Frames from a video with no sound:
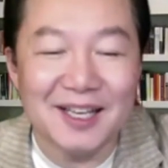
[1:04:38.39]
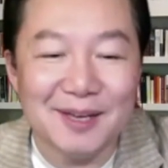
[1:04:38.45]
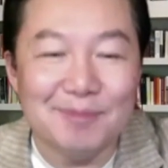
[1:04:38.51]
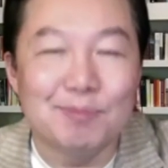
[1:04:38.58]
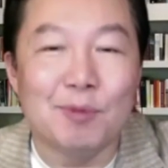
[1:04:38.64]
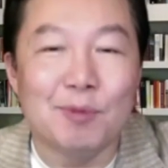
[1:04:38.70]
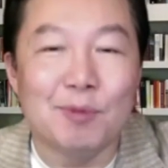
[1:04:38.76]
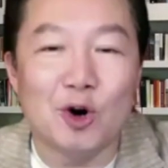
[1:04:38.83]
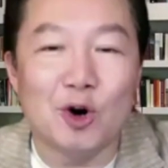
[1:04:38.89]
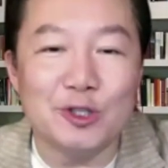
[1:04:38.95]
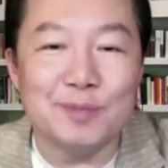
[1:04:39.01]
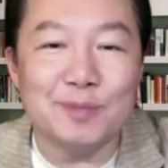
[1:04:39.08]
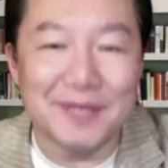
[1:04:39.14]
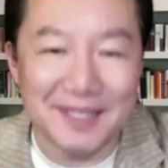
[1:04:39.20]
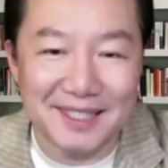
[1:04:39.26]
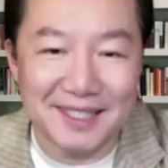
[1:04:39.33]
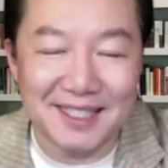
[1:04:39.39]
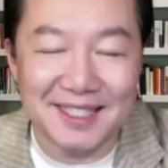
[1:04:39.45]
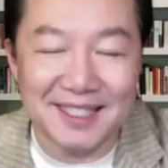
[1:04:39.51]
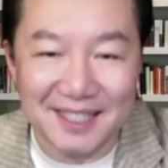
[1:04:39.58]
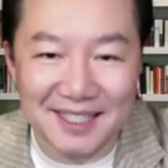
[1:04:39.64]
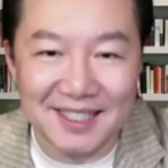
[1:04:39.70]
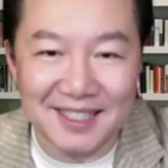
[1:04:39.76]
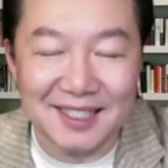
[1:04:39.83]
Most
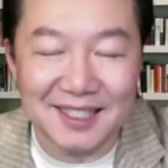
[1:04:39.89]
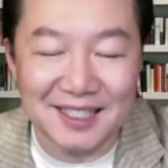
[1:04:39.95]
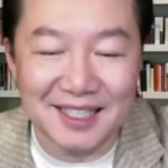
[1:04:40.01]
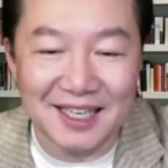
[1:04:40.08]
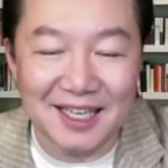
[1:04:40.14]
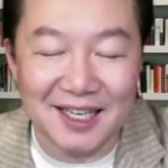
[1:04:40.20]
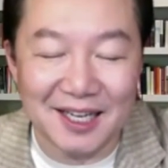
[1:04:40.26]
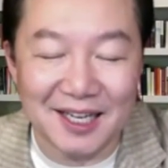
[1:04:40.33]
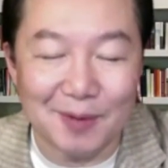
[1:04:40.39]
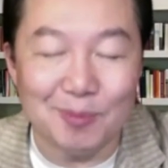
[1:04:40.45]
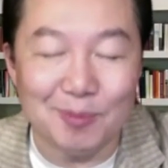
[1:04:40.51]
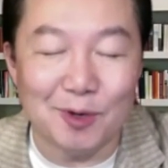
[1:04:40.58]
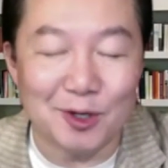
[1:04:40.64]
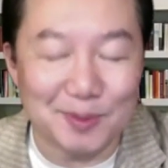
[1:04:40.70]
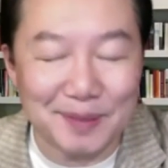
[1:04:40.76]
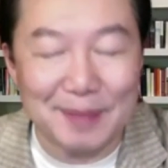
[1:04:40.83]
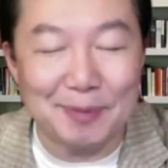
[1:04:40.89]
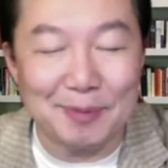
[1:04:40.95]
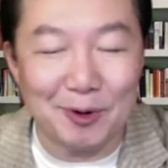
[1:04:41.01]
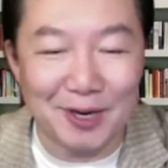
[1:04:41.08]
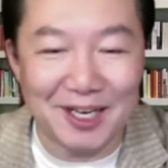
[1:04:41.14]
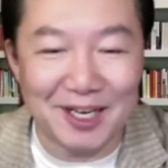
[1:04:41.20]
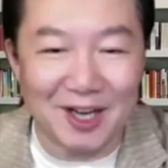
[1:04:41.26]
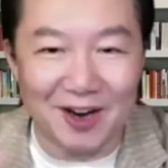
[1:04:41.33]
businesses, most people
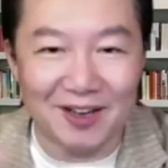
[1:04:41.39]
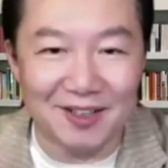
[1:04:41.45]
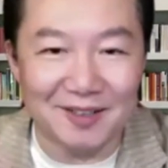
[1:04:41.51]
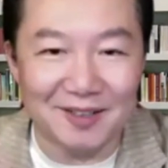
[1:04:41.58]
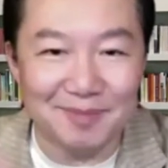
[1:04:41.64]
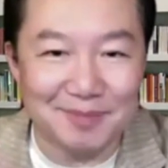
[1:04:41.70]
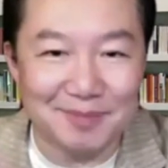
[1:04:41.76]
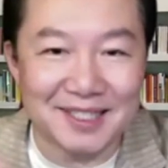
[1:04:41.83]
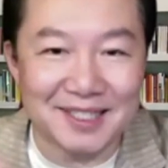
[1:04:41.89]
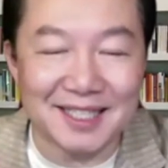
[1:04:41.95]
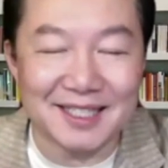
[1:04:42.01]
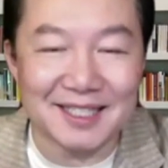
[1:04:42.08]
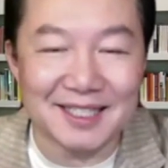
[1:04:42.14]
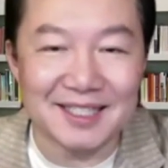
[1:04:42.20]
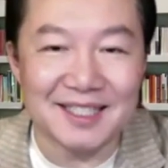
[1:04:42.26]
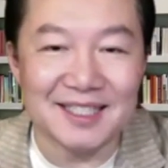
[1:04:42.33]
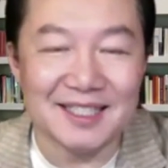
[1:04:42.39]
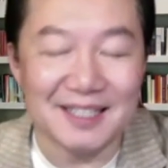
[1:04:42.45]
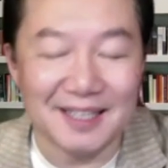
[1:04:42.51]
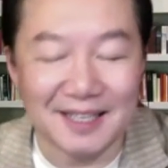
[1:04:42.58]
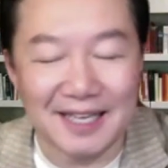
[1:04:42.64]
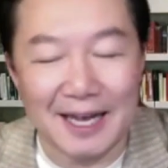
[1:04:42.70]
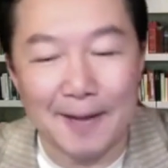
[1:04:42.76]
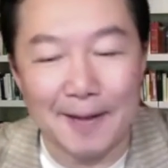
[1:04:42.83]
in our business,
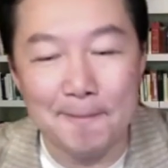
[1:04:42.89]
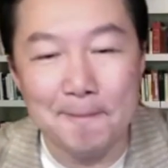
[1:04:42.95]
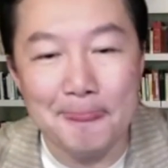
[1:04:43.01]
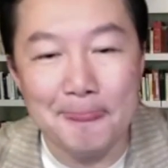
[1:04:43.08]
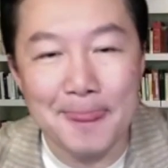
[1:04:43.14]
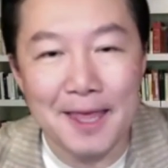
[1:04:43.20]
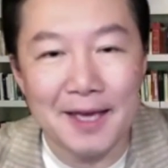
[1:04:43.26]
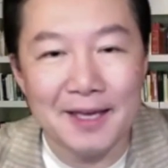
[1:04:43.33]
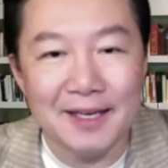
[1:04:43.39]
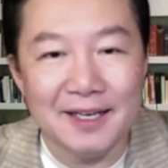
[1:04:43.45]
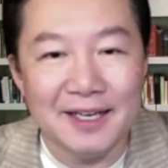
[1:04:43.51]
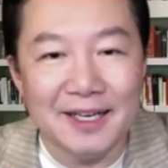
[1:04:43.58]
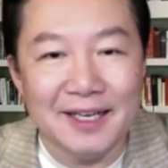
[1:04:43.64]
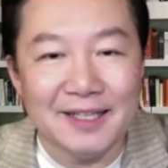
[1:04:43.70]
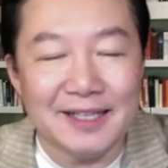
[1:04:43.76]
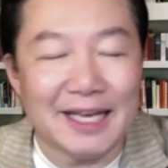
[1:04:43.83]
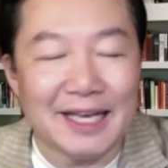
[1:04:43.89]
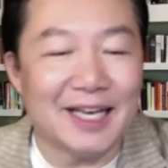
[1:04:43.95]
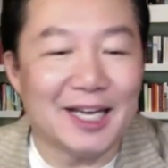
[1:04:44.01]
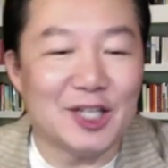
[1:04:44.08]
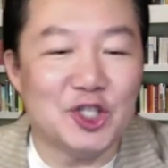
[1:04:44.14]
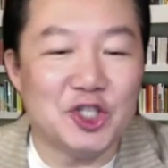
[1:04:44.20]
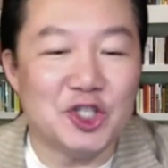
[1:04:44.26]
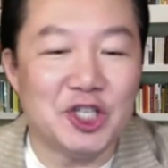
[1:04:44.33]
okay, they
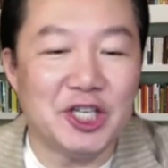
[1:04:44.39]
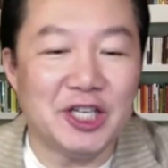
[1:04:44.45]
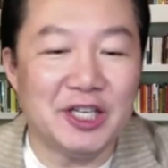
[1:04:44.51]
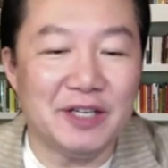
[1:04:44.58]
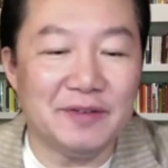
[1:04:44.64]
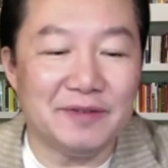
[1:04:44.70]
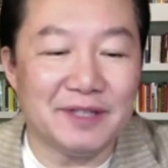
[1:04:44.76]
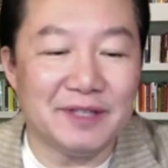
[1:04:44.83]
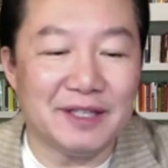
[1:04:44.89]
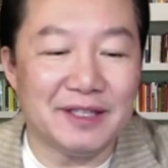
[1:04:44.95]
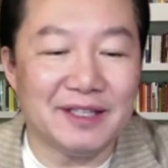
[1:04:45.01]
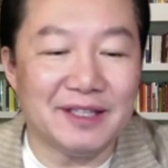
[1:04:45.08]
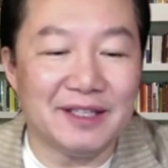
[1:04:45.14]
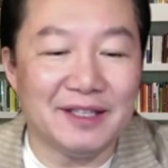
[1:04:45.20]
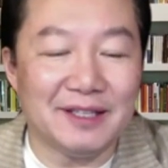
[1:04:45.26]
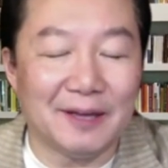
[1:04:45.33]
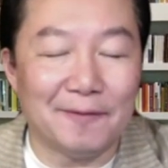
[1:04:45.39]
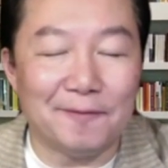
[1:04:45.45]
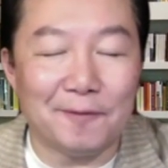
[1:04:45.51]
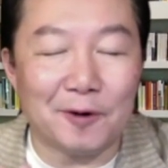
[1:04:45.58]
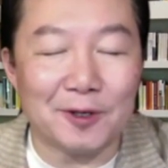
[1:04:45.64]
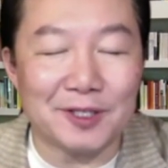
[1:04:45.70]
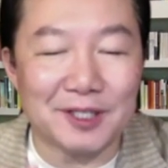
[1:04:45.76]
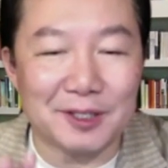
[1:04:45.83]
achieve the
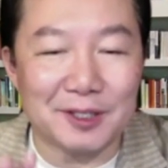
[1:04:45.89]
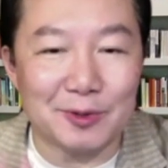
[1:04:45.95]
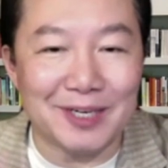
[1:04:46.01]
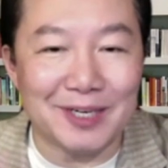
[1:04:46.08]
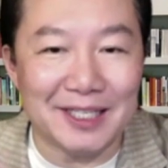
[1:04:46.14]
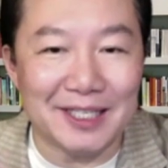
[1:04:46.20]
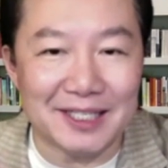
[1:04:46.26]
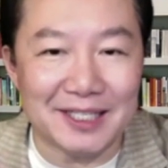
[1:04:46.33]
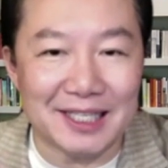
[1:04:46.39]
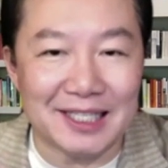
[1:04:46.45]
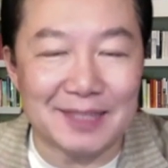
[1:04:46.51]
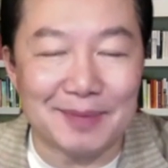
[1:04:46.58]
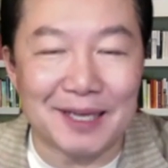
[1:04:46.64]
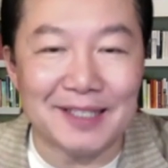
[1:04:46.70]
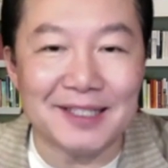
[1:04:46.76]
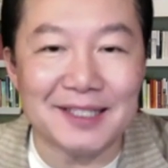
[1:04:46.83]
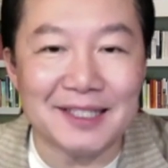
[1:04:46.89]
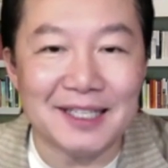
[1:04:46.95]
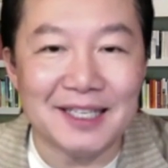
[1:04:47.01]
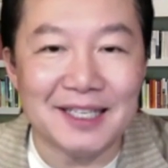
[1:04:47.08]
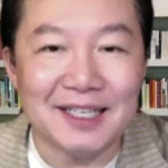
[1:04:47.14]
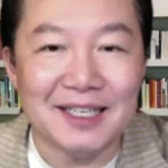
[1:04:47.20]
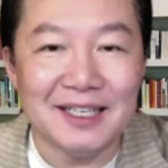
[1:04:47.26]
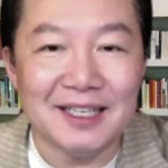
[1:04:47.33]
first 3 to 6 months,
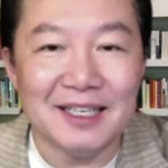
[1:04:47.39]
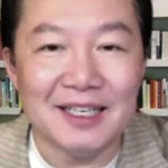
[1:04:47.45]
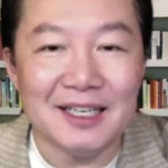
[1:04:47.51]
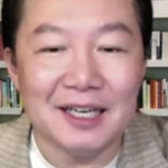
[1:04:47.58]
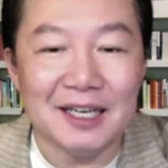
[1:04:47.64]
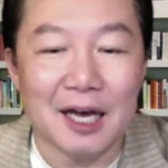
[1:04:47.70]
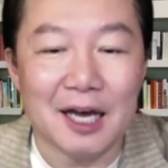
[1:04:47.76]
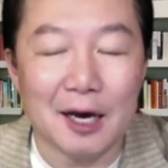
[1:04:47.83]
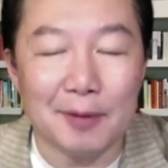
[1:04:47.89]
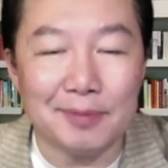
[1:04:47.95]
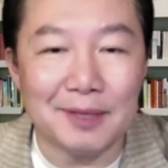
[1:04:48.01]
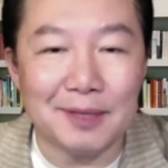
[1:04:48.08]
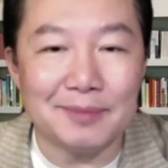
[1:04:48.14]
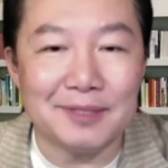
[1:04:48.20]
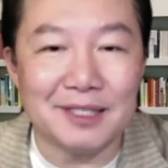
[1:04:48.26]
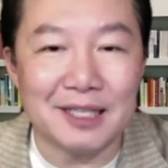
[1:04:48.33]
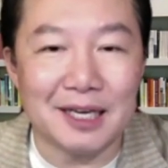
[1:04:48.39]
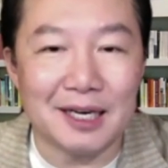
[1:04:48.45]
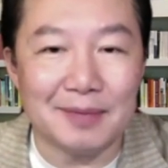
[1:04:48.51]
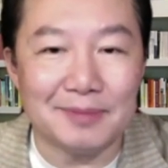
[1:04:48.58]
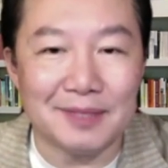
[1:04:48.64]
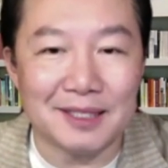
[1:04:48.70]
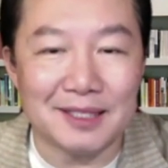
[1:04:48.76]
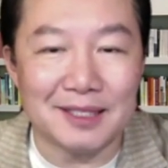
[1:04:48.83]
help them set up
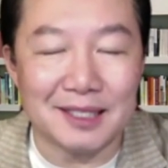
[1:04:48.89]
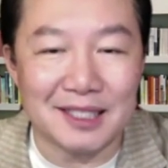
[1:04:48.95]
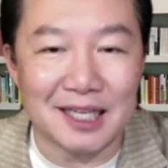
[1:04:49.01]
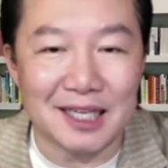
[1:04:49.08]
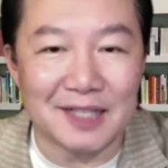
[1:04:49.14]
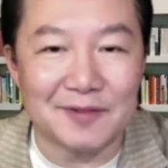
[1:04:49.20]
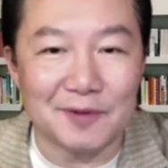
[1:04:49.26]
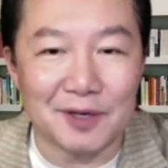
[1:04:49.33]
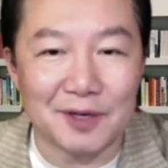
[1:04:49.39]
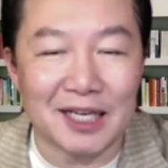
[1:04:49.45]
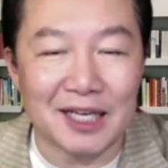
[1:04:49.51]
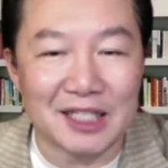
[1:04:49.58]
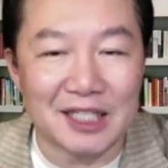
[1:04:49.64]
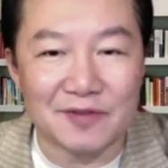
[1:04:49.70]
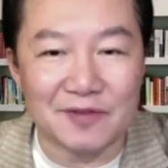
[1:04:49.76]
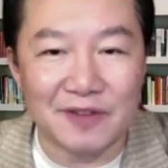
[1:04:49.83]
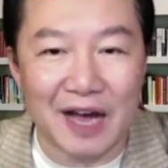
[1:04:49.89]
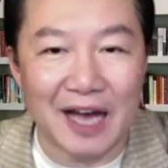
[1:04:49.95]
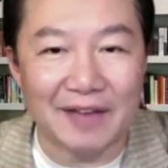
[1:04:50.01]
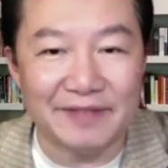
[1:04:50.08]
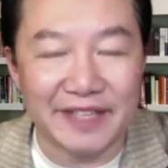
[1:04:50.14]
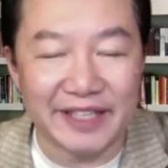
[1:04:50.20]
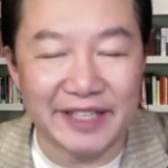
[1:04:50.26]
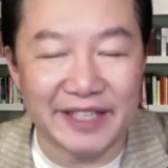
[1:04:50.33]
the success for the next 5
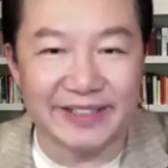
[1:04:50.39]
years.